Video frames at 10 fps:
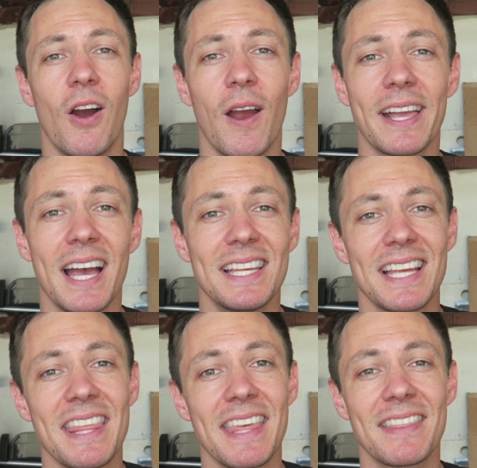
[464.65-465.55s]
Alright
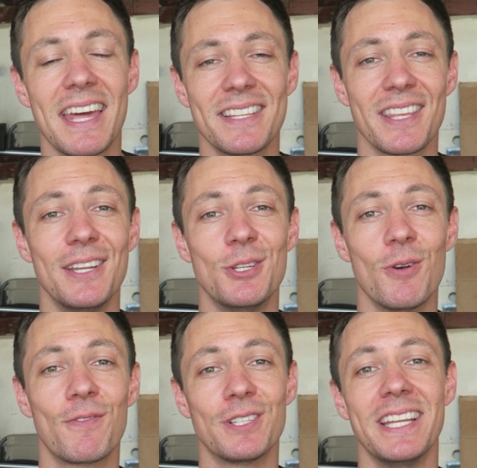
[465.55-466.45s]
guys, I think that is going to
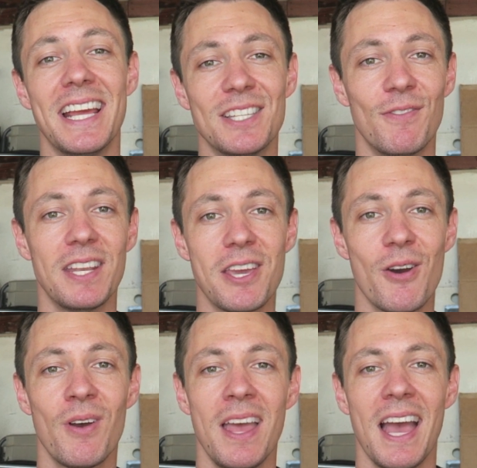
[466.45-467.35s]
do it for today's
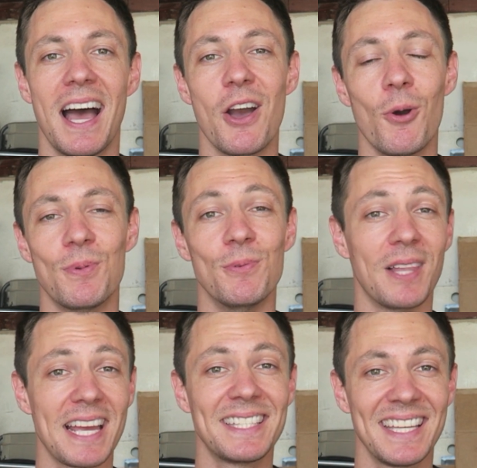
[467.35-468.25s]
video. I hope you
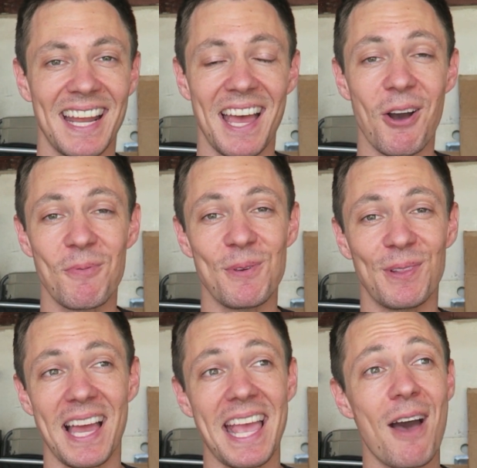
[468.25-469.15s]
liked it. I hope you
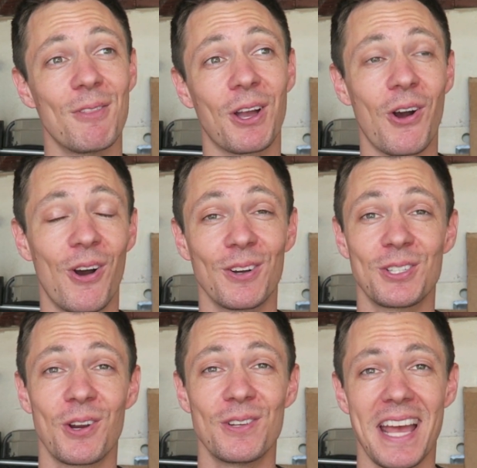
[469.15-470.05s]
like how the car
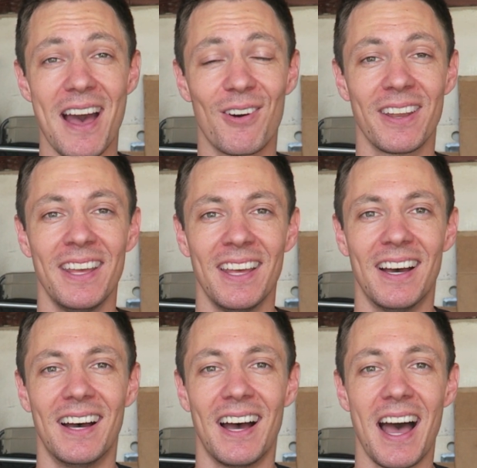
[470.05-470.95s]
turned out.
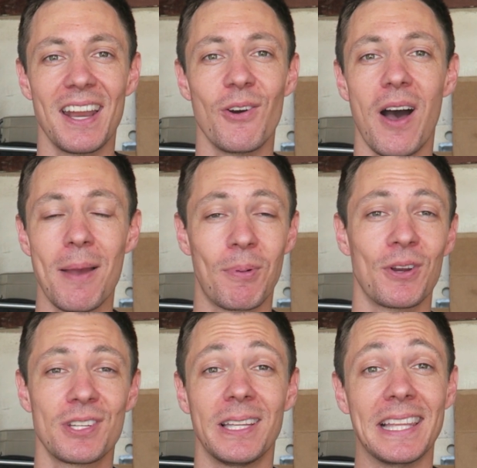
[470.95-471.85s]
I know I
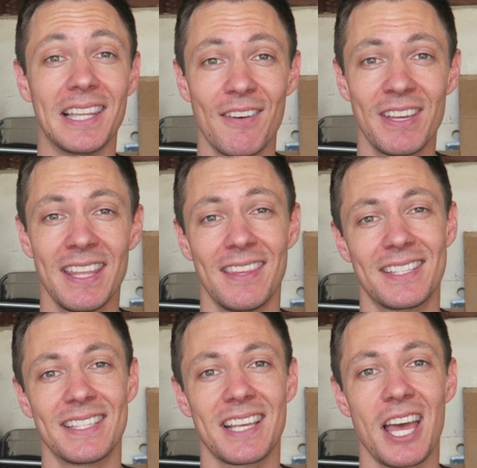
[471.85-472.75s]
personally love it.
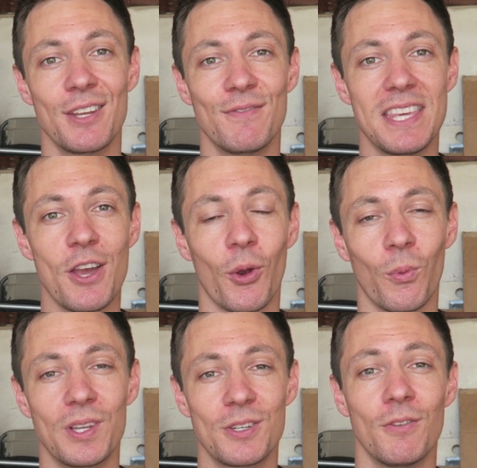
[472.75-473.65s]
This is kind of the
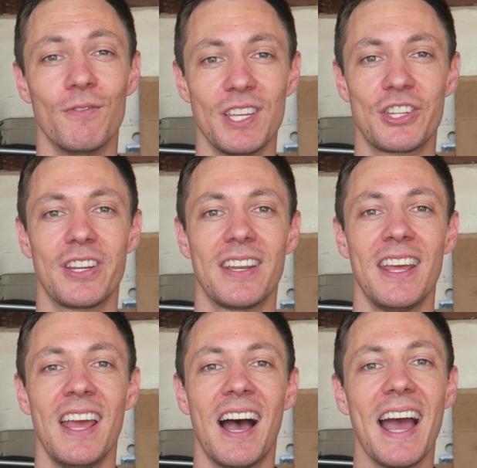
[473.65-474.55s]
original
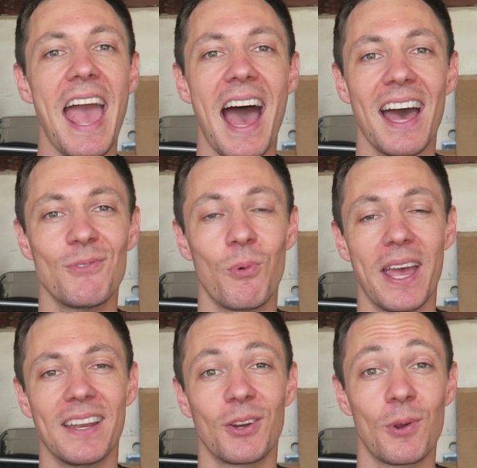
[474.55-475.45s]
vision I had
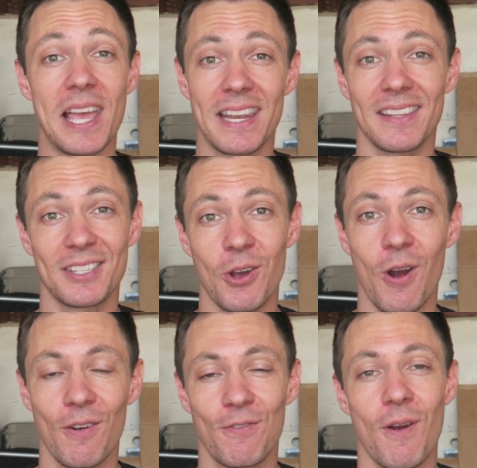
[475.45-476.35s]
when creating this
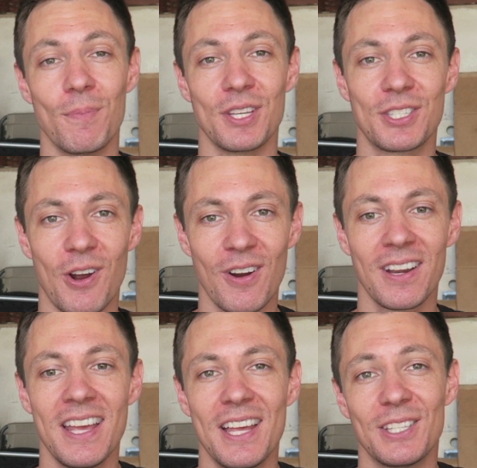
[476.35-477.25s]
car from the
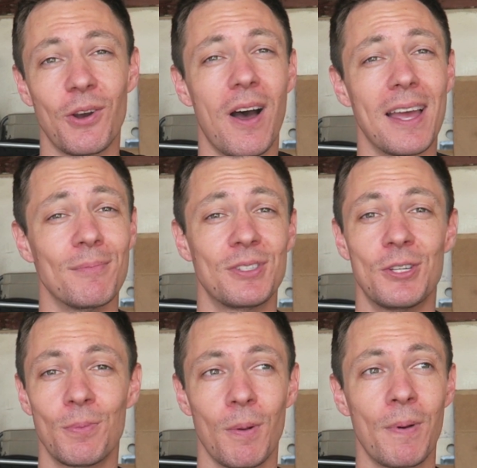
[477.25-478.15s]
start. So I am
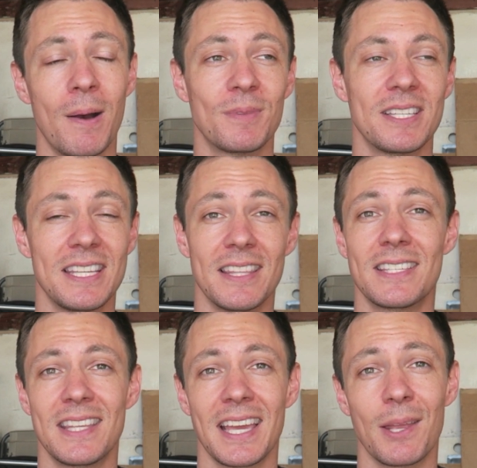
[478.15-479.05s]
super pumped to see
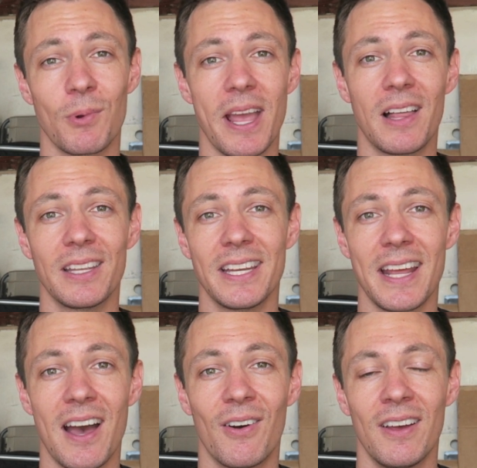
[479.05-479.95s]
this thing in reality
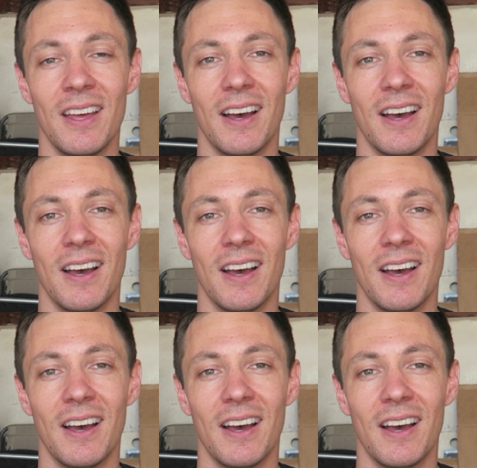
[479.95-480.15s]
now,